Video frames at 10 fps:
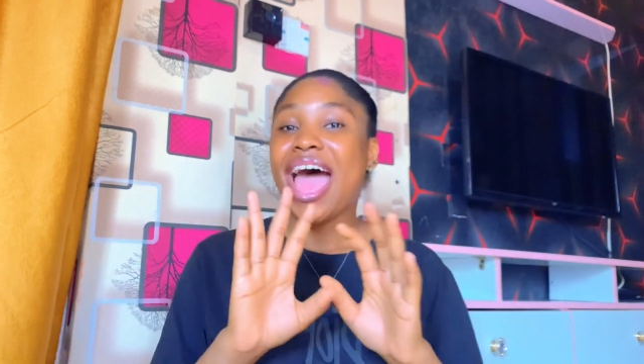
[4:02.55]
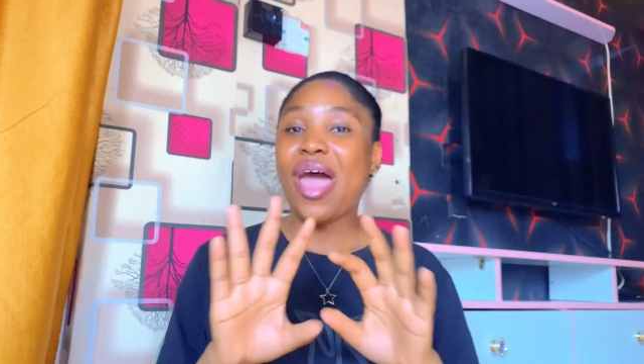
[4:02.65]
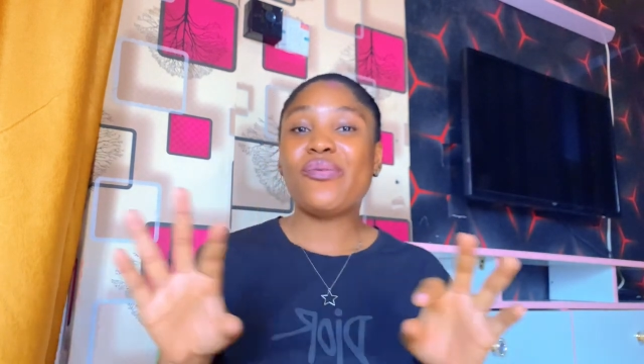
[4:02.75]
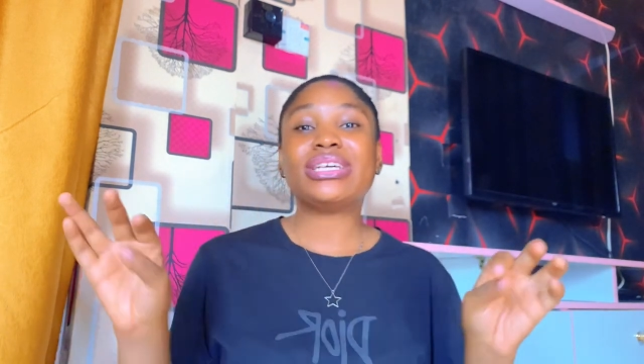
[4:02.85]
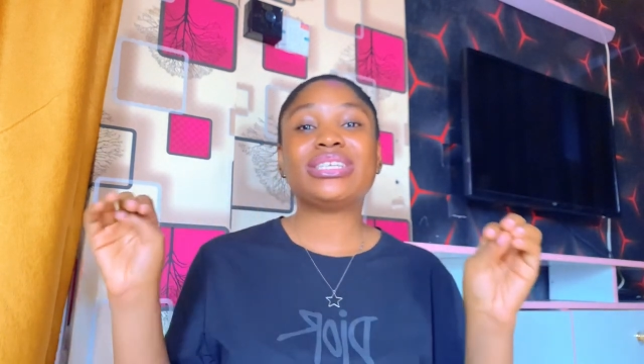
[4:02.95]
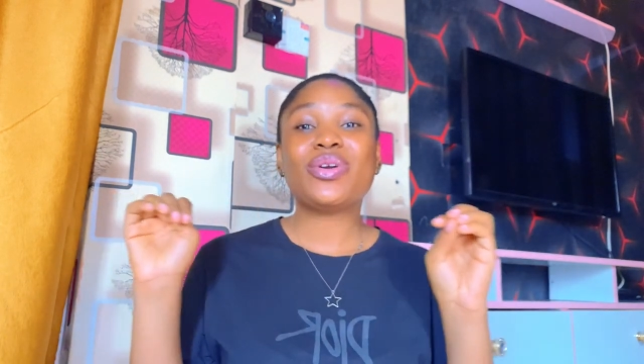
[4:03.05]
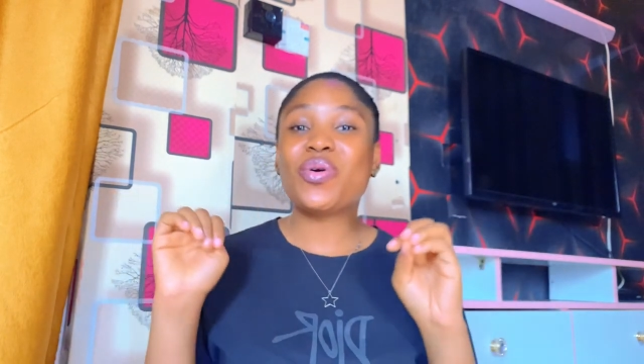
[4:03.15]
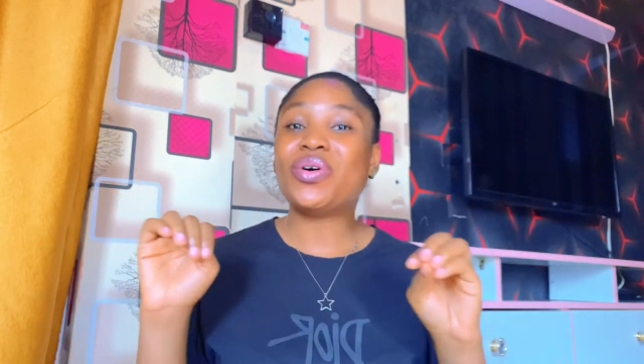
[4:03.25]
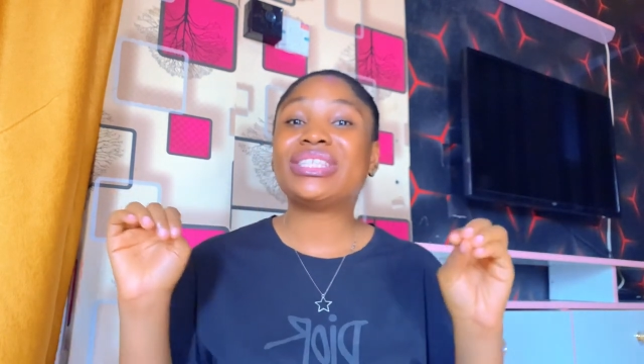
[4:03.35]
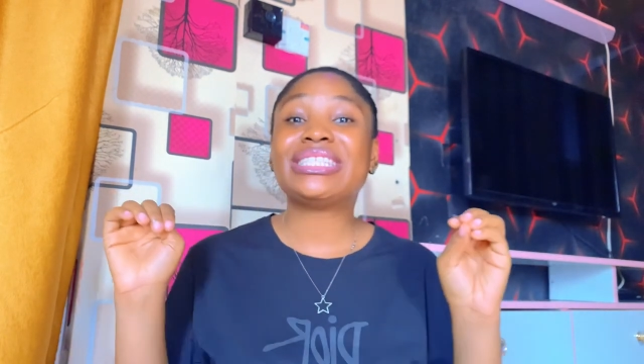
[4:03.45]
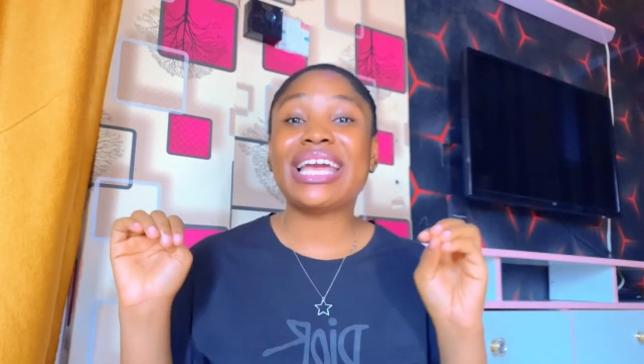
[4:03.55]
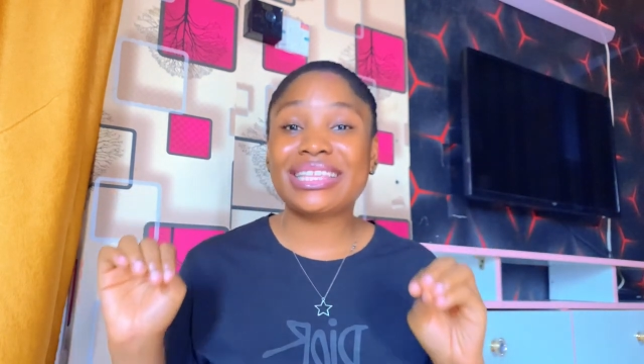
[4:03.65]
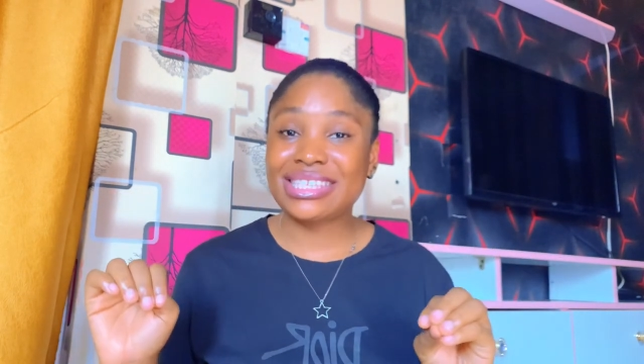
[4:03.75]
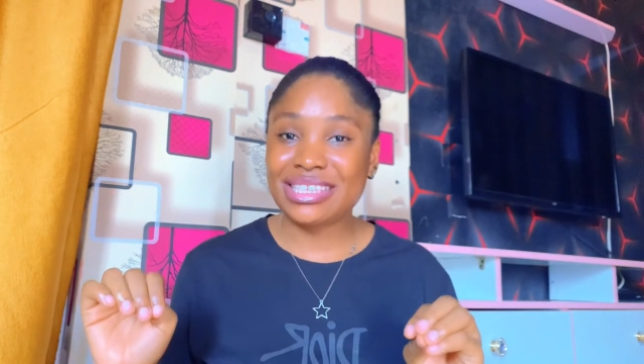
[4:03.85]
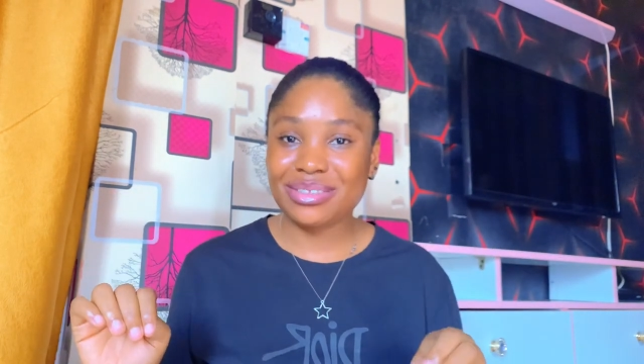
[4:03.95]
I was in cohort
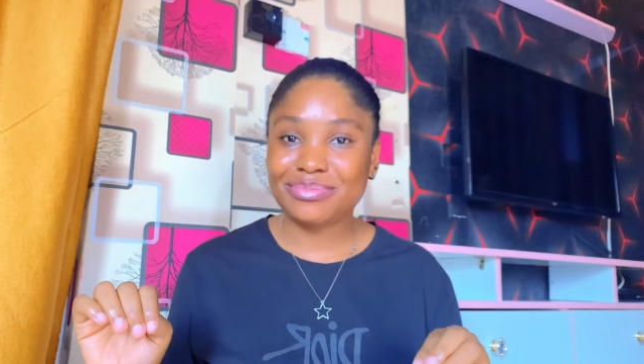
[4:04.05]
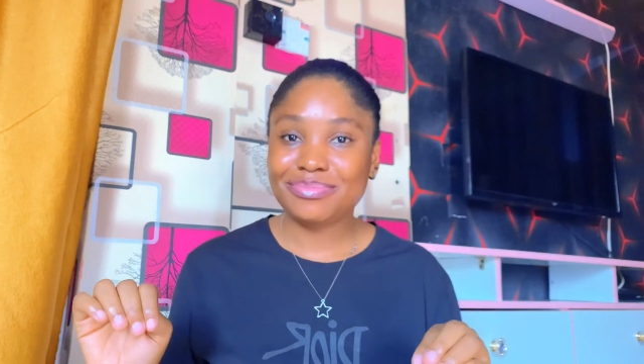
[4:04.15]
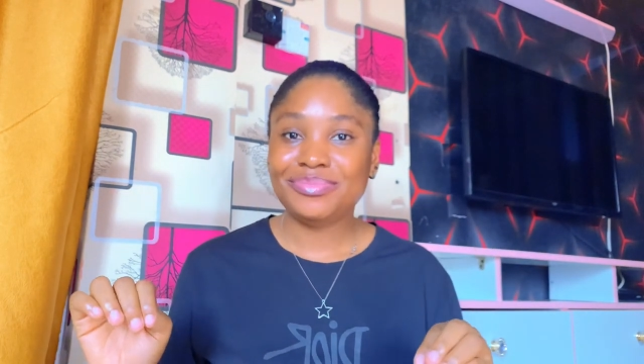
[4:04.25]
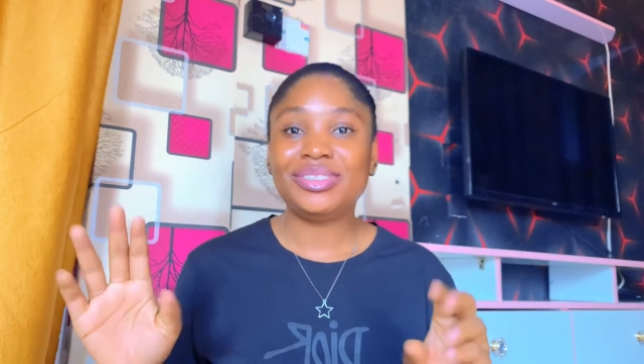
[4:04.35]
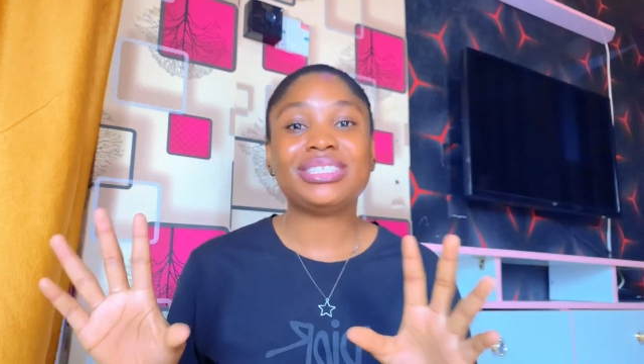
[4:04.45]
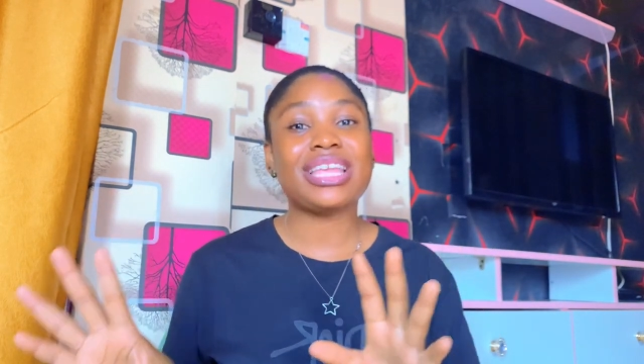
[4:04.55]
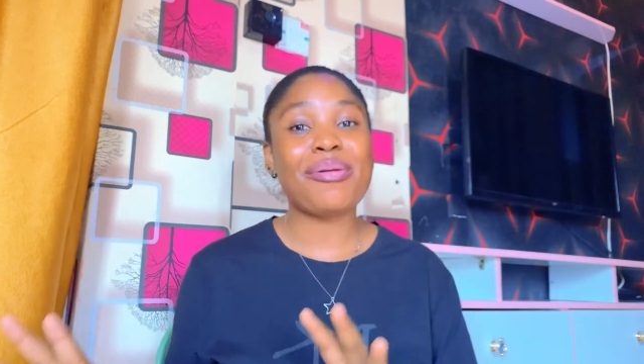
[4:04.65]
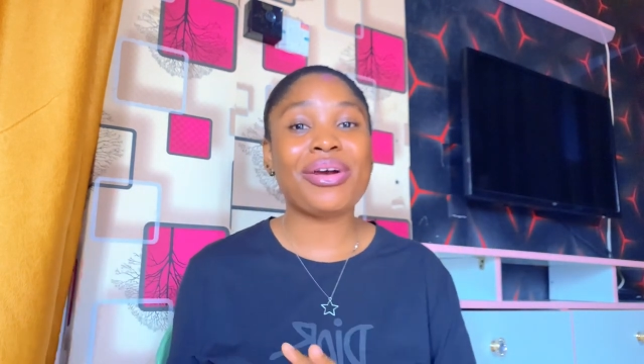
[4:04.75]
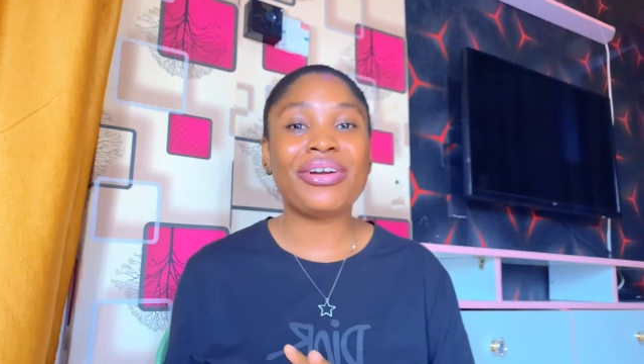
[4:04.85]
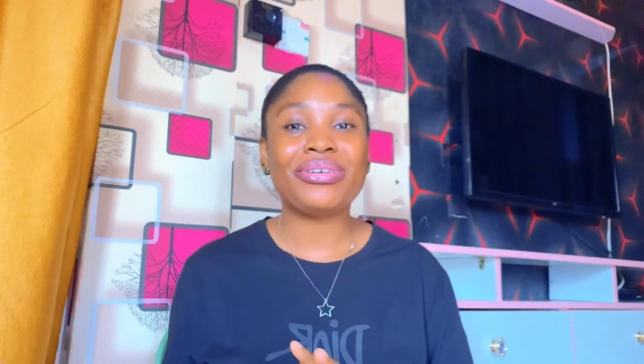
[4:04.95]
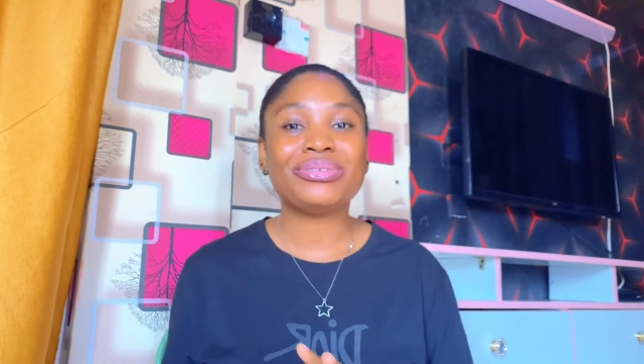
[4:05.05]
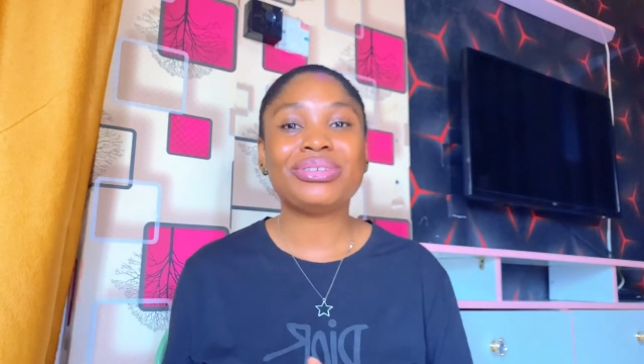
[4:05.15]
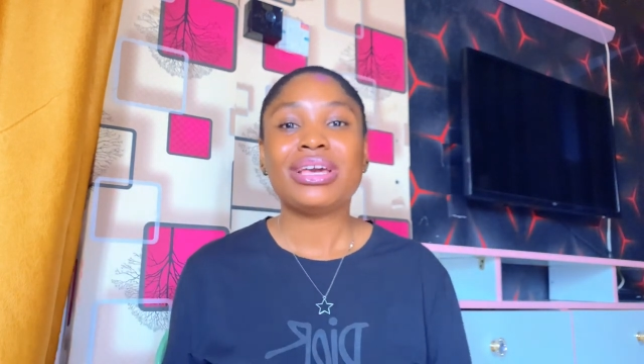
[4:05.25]
thirteen this time around.